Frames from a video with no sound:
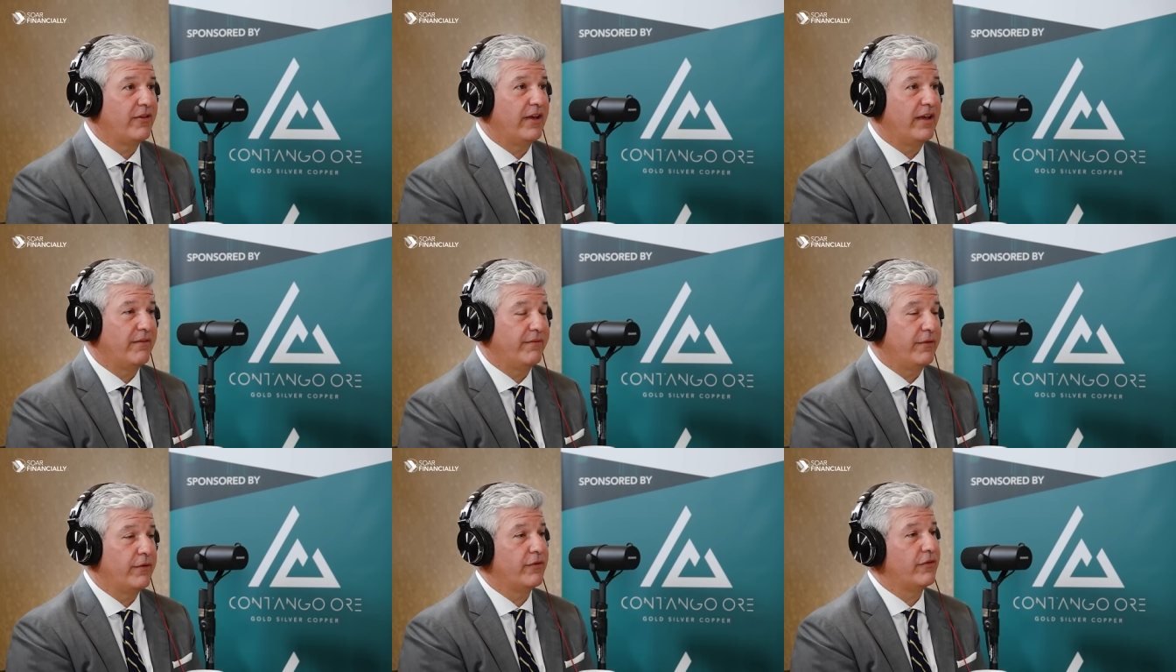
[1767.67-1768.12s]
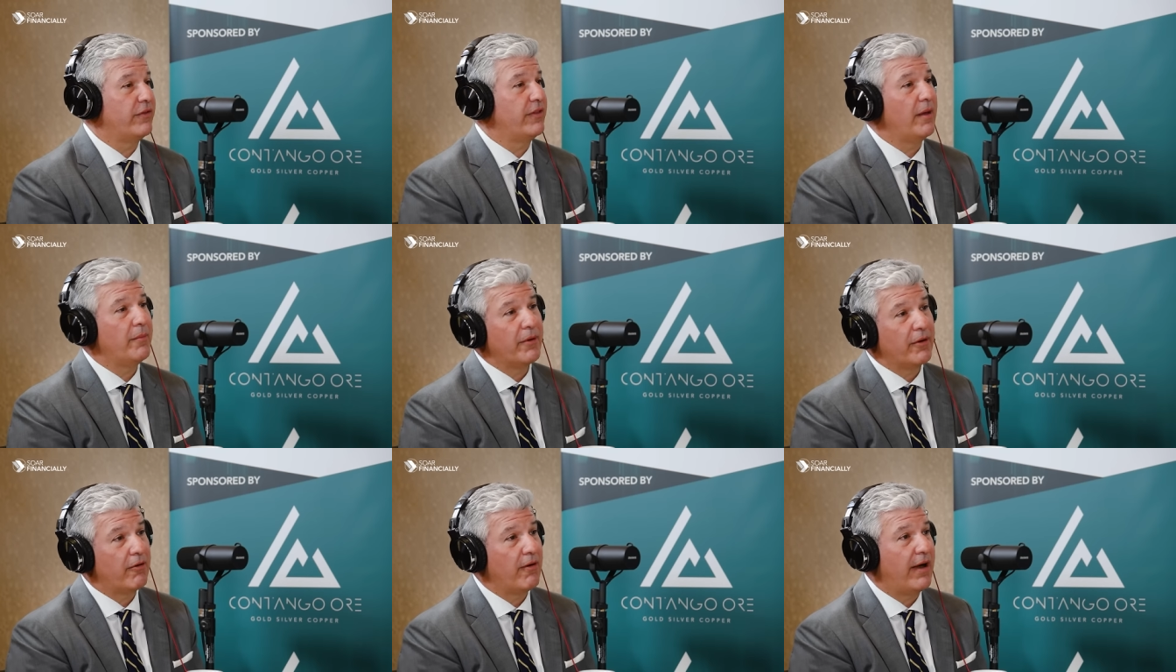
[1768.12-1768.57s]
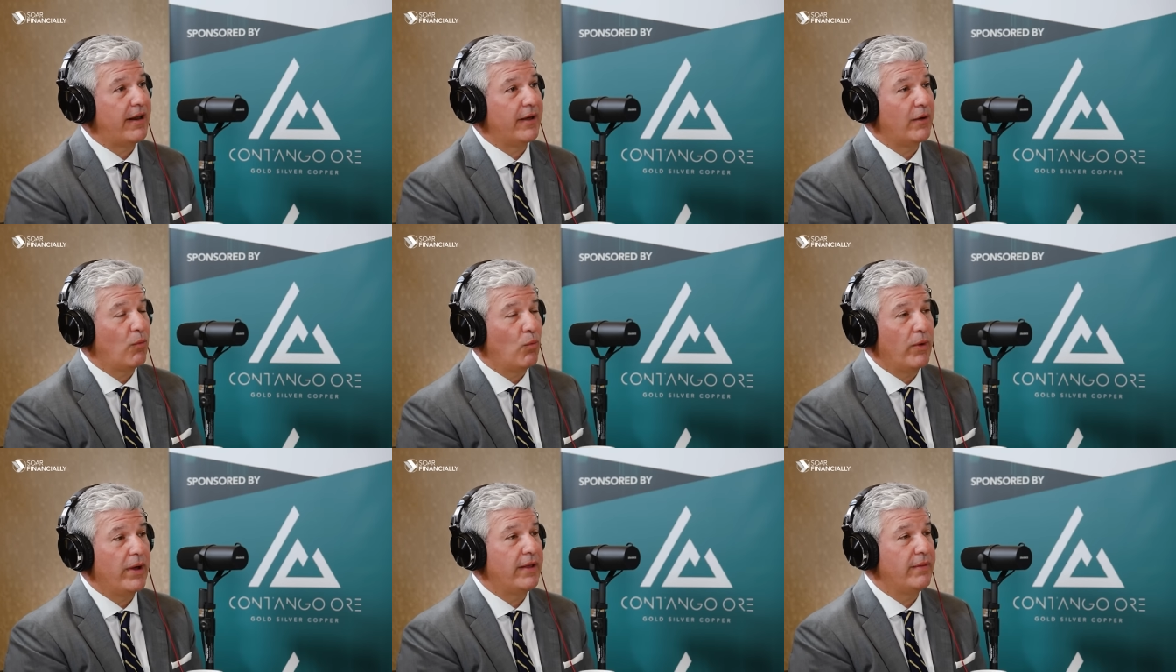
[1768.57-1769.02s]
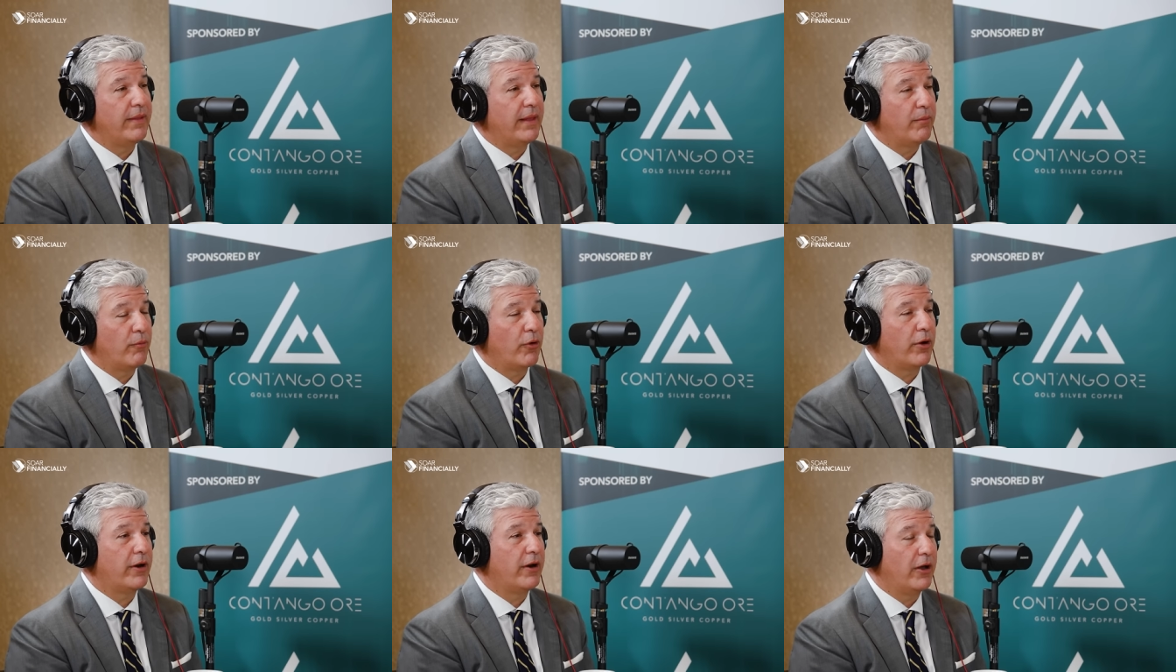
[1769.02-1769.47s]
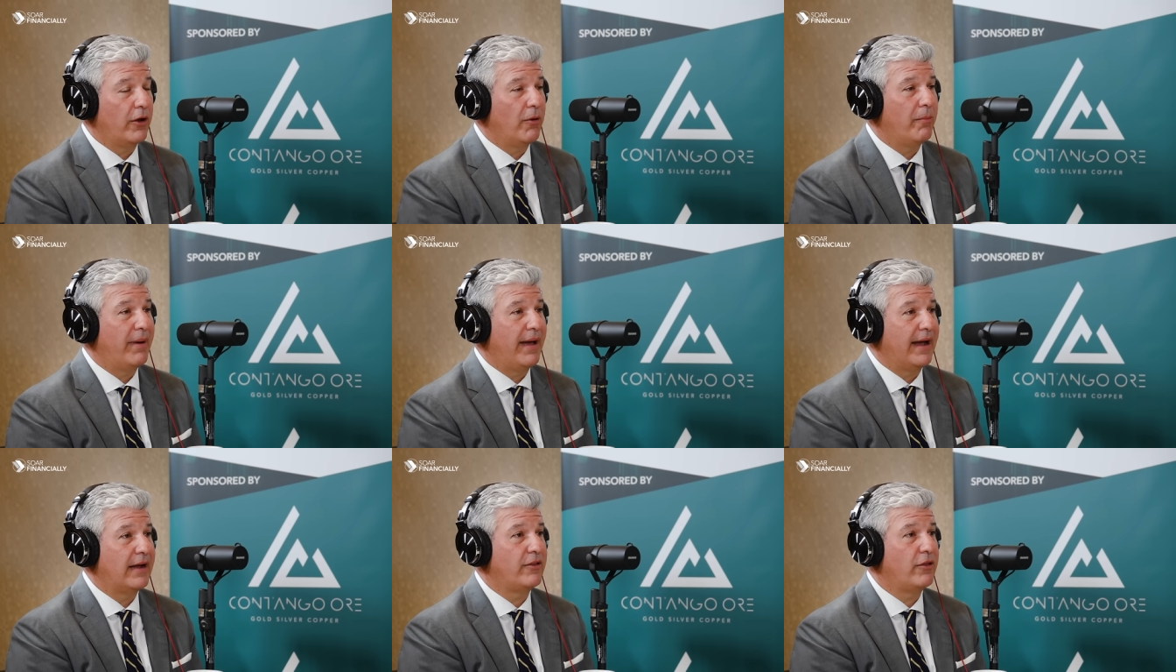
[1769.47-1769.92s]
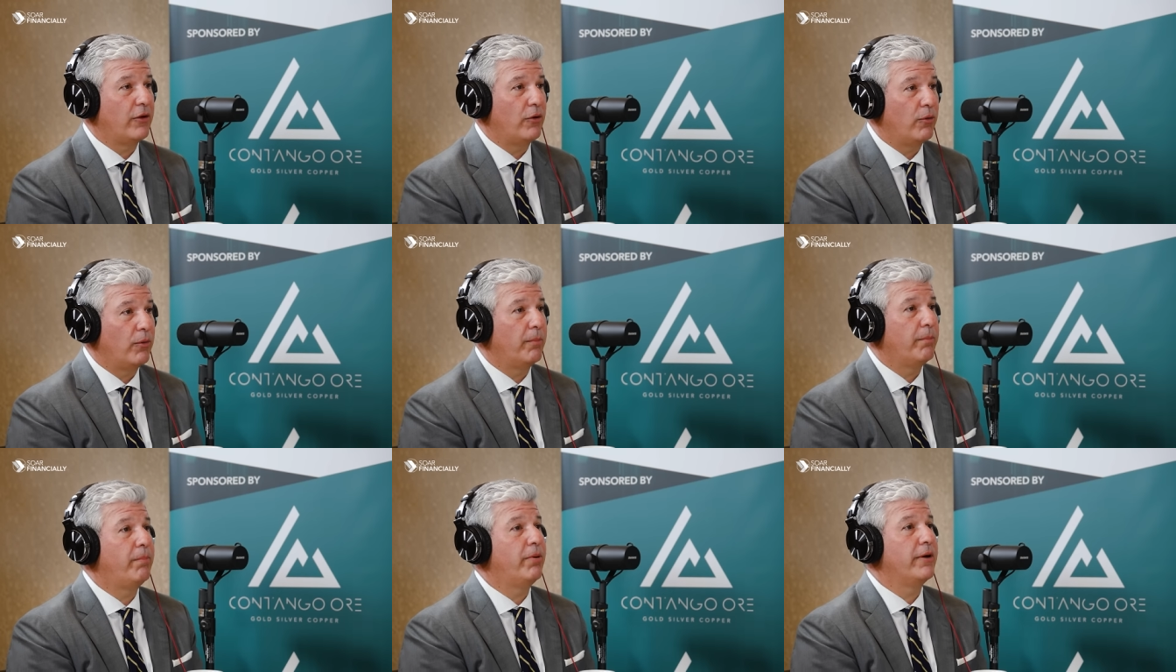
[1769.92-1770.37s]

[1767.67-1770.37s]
say, if there's a Democratic win, then we're going to go back to